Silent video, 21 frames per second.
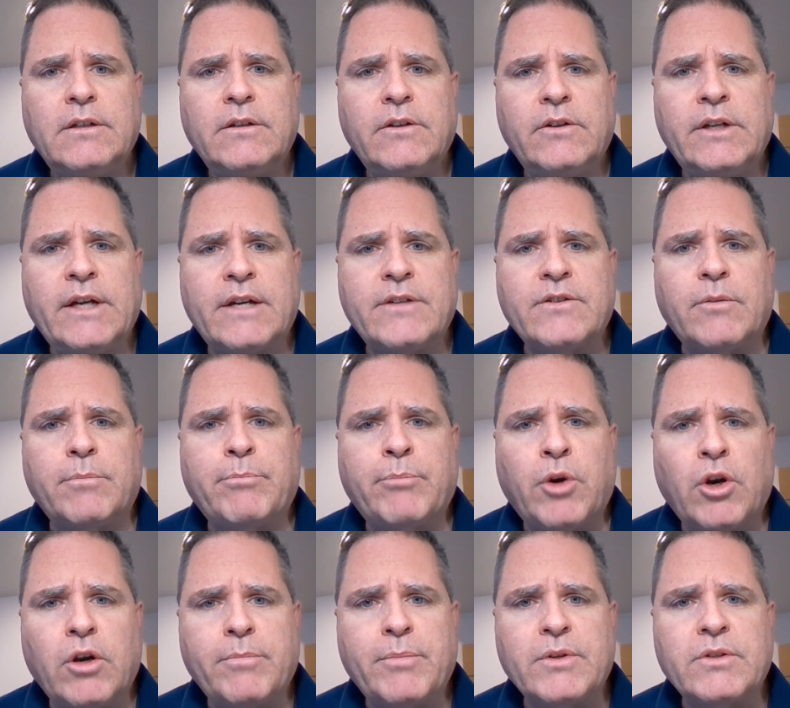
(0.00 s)
you guys are
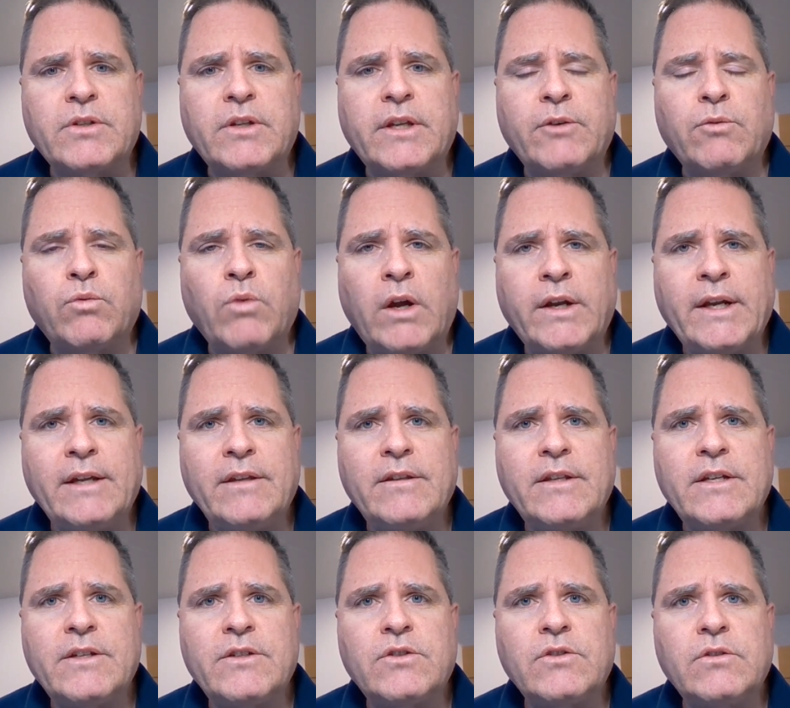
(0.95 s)
purposely running
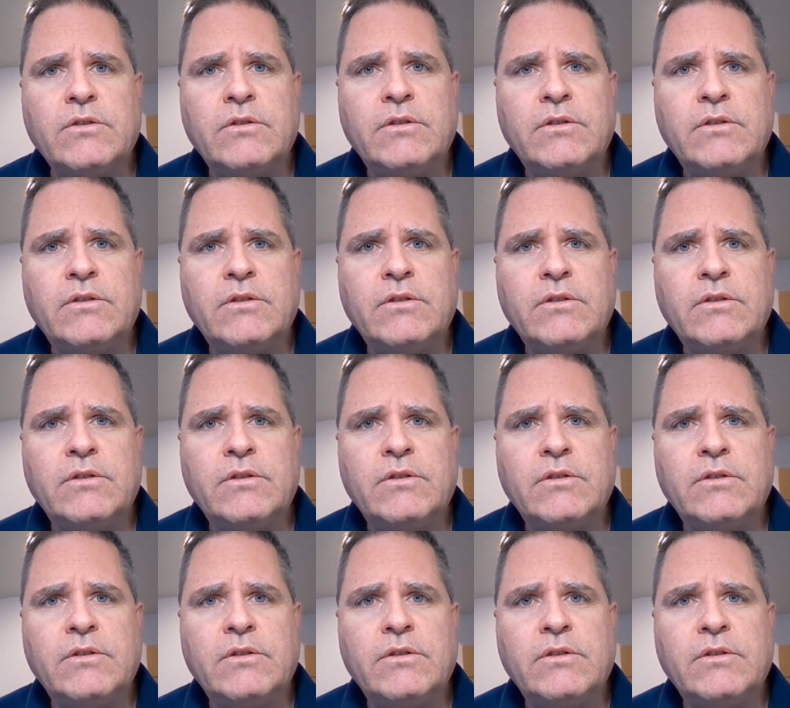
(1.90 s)
this